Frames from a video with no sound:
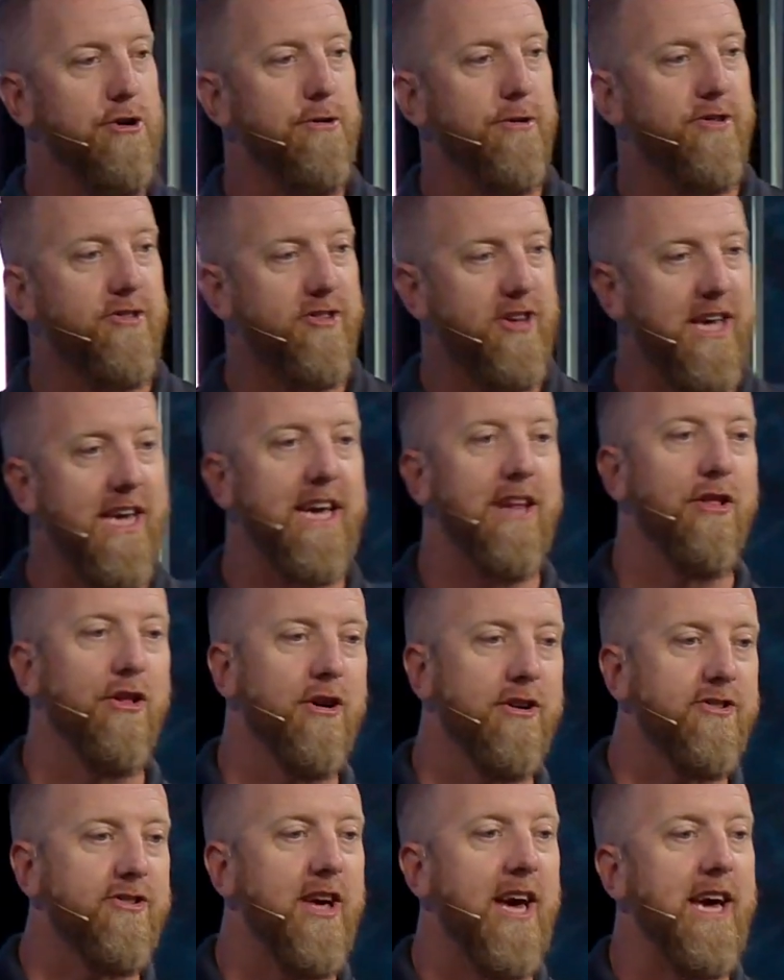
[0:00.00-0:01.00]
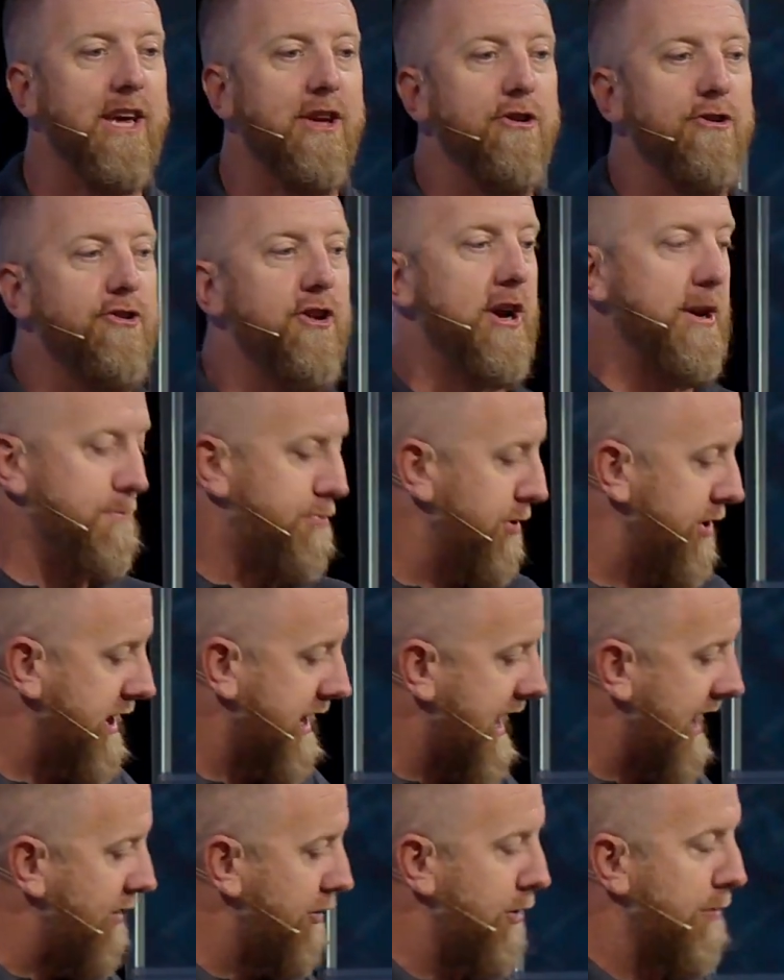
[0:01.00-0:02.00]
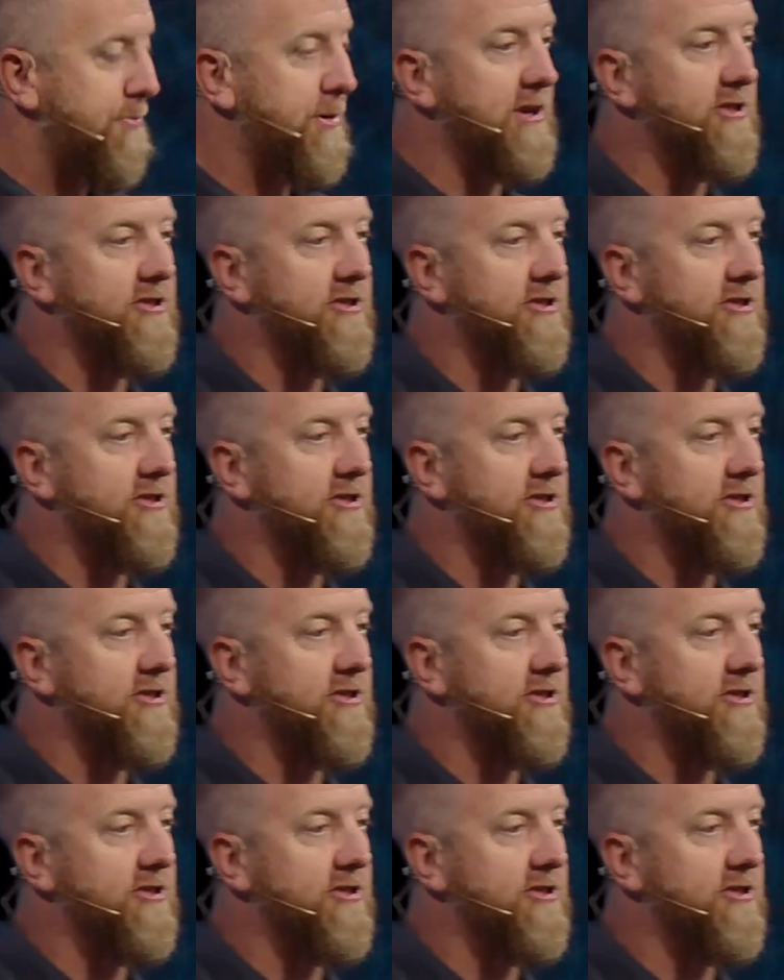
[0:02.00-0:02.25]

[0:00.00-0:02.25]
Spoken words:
see it looks like you're trying to put together a piece